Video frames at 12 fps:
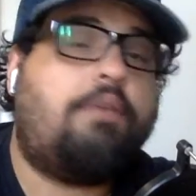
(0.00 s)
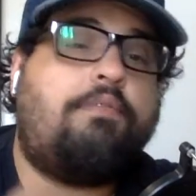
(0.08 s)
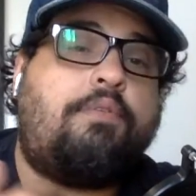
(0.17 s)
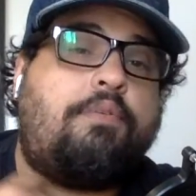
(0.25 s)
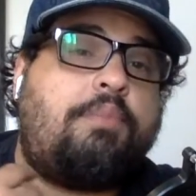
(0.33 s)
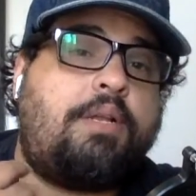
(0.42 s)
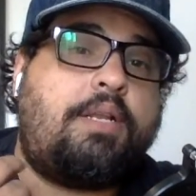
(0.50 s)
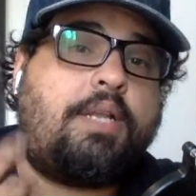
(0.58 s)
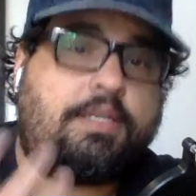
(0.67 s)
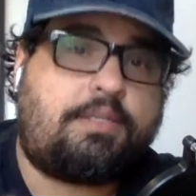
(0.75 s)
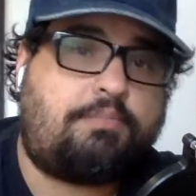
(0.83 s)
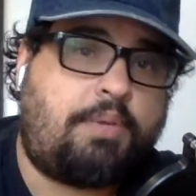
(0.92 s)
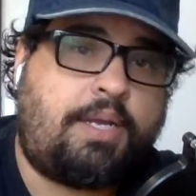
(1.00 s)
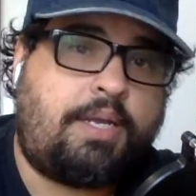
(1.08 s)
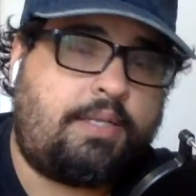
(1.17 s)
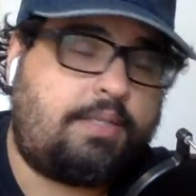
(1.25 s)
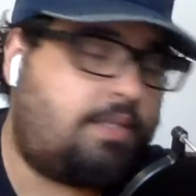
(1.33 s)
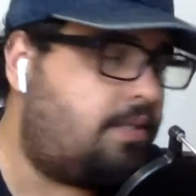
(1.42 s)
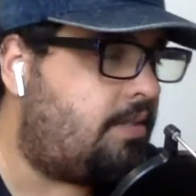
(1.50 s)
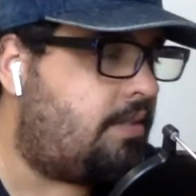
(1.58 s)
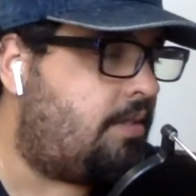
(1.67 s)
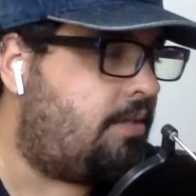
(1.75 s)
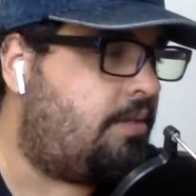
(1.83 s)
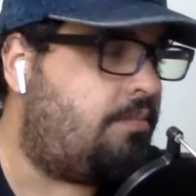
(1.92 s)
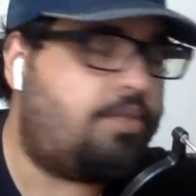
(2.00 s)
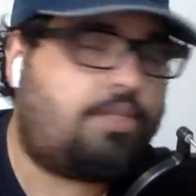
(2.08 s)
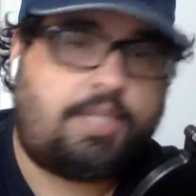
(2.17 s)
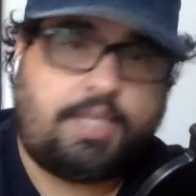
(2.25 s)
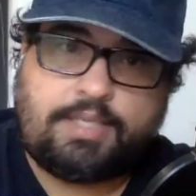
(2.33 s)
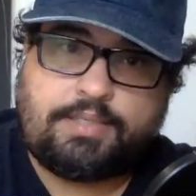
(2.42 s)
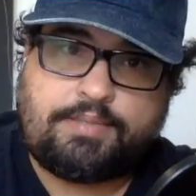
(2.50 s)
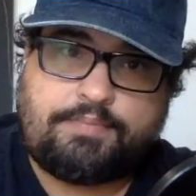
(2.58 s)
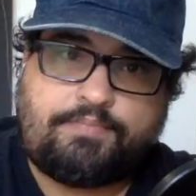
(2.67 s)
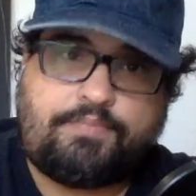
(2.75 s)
For my next band, number 10,